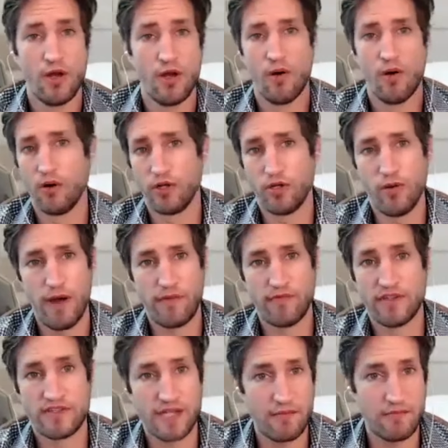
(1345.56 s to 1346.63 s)
or you have the
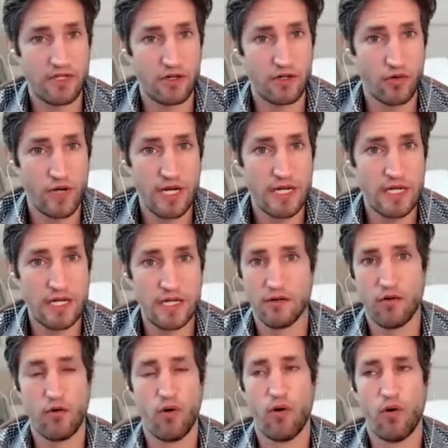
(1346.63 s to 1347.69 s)
same degree,
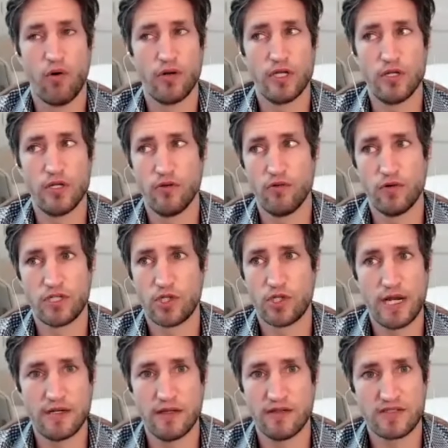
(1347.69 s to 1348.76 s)
or you were
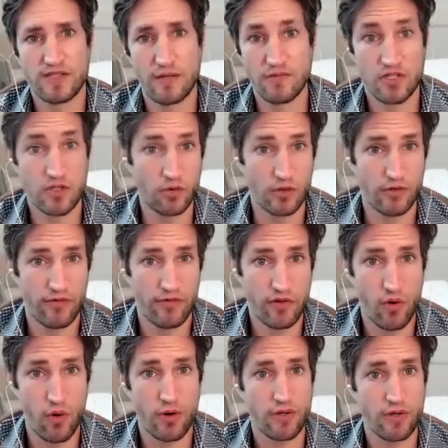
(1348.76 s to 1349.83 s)
trained in the same school of
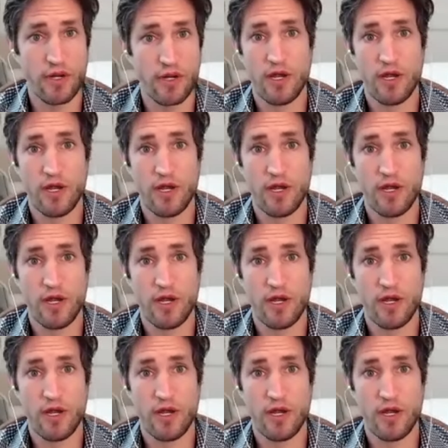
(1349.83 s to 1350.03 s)
thought,